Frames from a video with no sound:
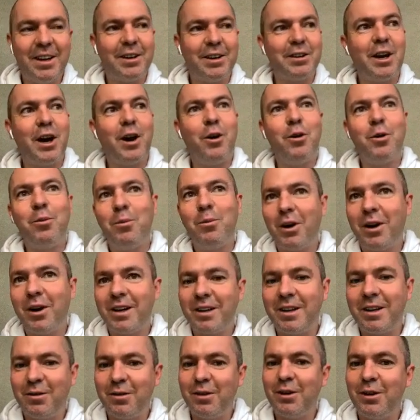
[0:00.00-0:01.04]
go and buy
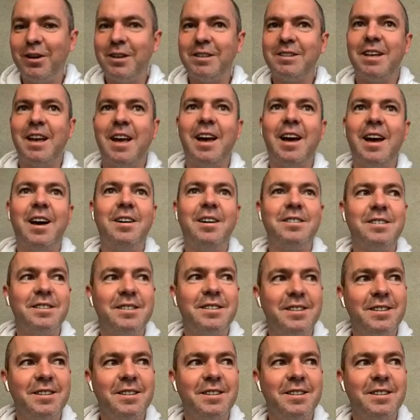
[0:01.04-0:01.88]
your first house,